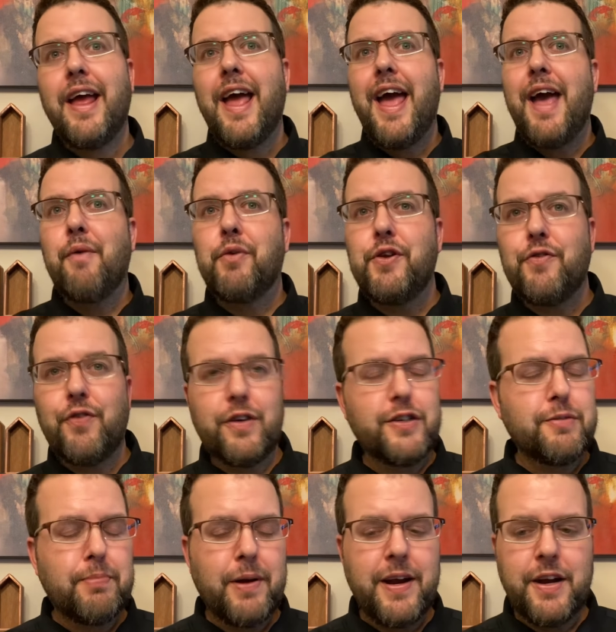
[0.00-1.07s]
And when you first
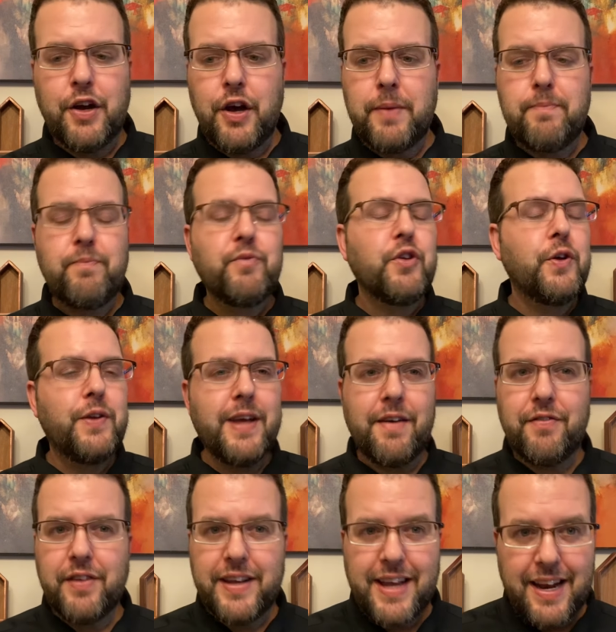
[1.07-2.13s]
spray it on, you
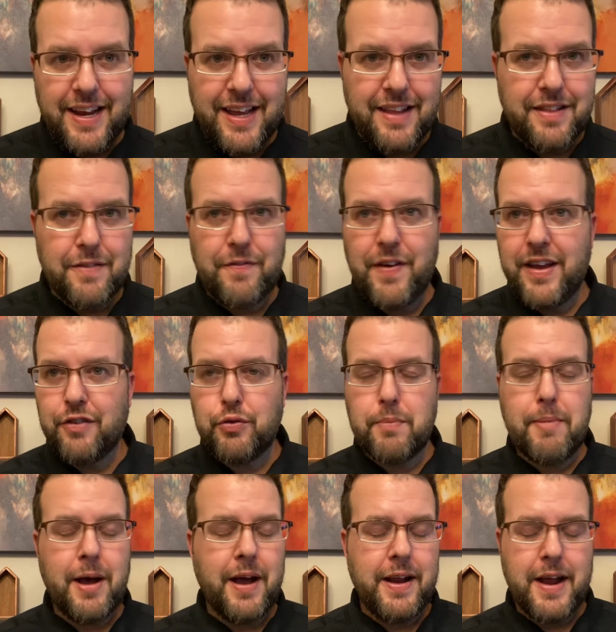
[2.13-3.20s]
definitely get hit in the face with
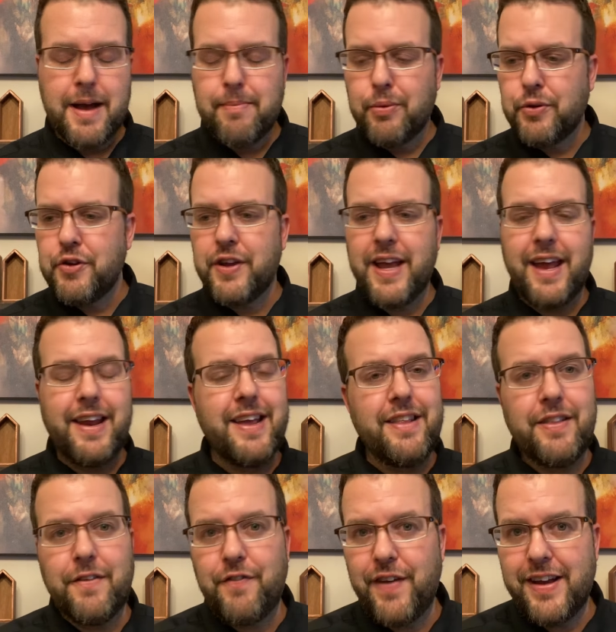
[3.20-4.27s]
pineapple. You get hit in
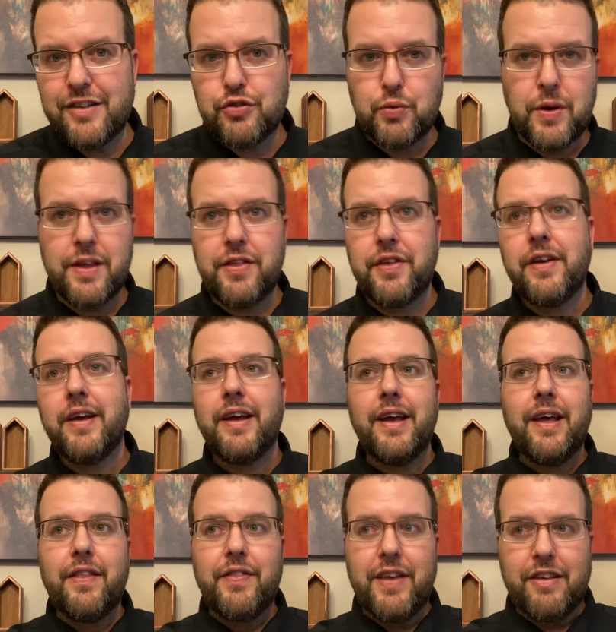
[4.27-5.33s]
the face with
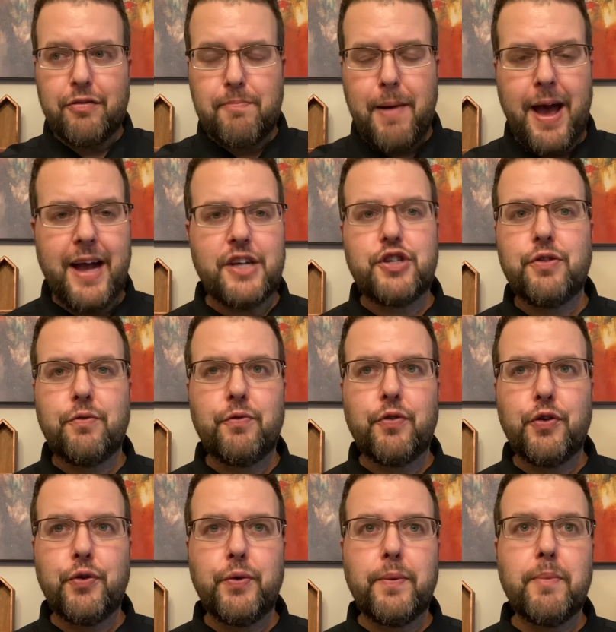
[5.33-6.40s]
this passion
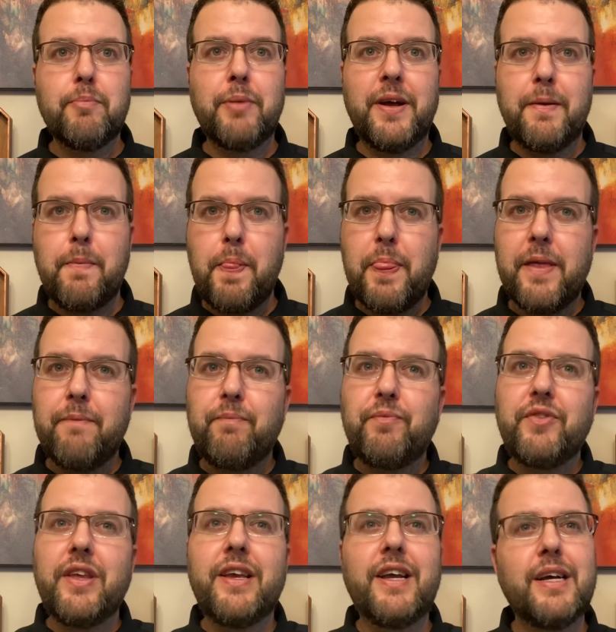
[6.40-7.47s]
fruit. But
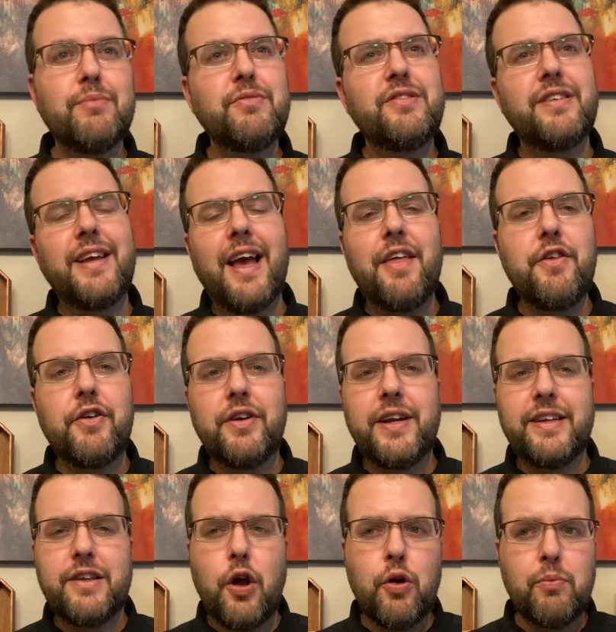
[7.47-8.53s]
it comes together and
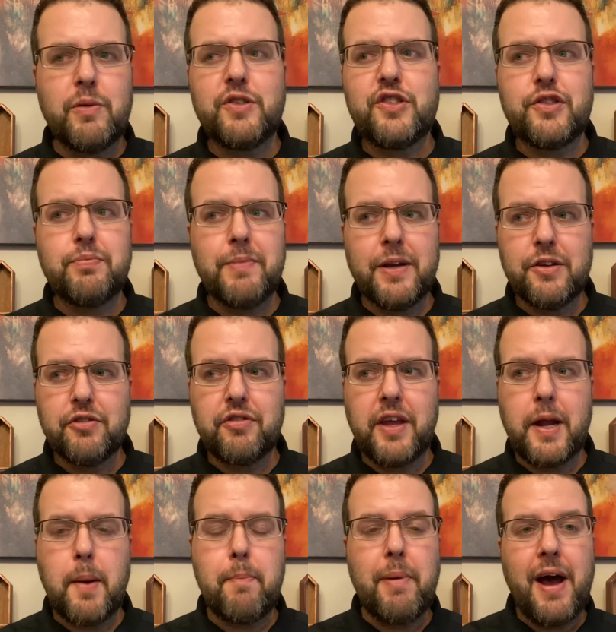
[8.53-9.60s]
it almost smells
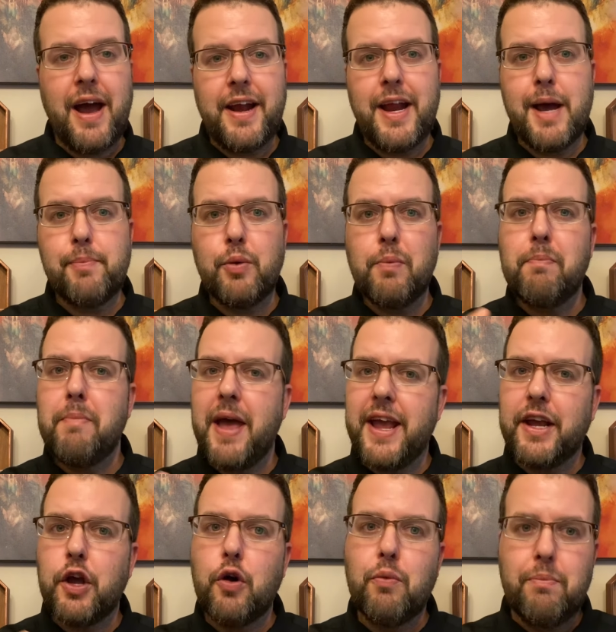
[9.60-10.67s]
like a
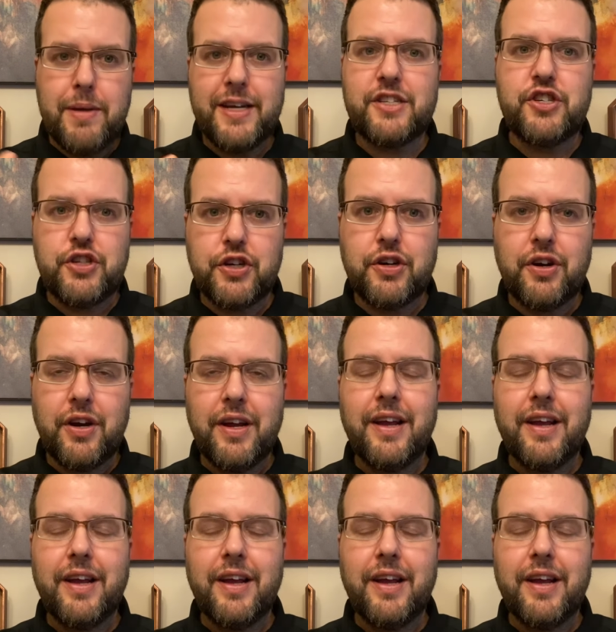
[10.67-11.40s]
pineapple-mango mixture.